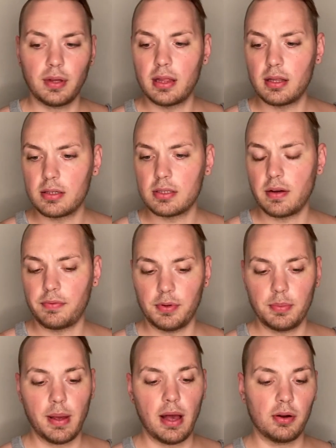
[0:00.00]
and the
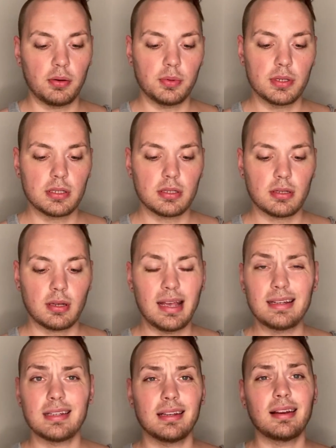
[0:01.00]
Jeffree powder was
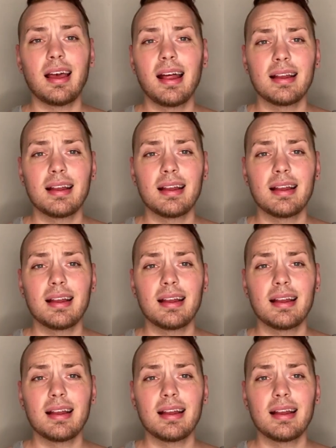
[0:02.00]
$18.